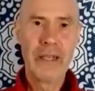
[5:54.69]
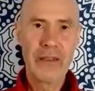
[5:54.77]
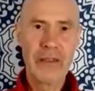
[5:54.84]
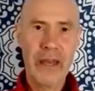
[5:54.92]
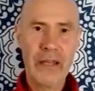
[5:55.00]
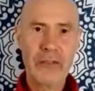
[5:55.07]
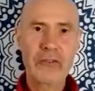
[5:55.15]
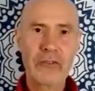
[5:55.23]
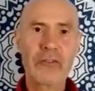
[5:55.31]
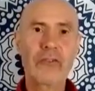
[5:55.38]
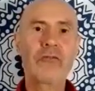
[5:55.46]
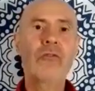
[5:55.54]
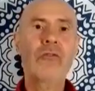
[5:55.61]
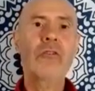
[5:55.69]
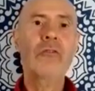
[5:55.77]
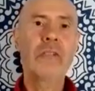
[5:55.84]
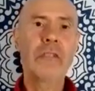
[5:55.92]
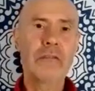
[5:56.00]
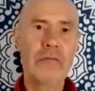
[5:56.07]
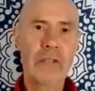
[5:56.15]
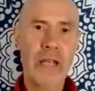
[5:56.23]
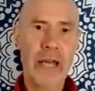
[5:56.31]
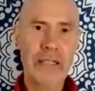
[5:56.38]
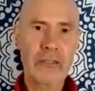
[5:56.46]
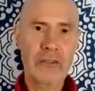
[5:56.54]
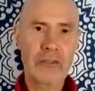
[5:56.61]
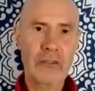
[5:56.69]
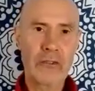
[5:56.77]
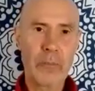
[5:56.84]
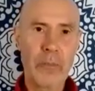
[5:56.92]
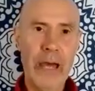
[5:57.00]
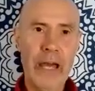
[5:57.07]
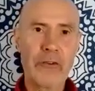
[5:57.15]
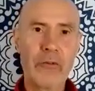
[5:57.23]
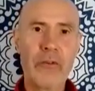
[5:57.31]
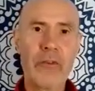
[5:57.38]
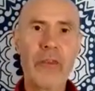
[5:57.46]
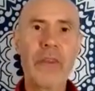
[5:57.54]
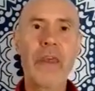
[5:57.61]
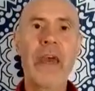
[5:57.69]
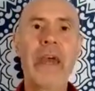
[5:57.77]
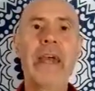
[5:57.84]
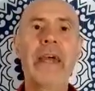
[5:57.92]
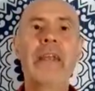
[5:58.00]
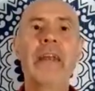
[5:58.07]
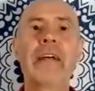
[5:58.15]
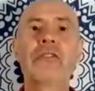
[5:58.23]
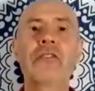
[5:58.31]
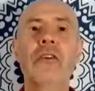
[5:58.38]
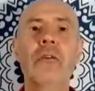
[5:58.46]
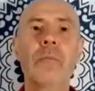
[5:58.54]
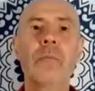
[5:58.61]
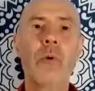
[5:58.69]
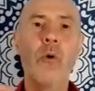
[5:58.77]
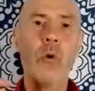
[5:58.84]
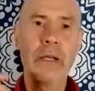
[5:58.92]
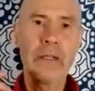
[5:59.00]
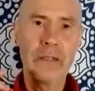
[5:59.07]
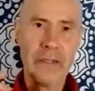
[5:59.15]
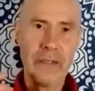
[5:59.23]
that strongly relates to the bladder and then at a certain point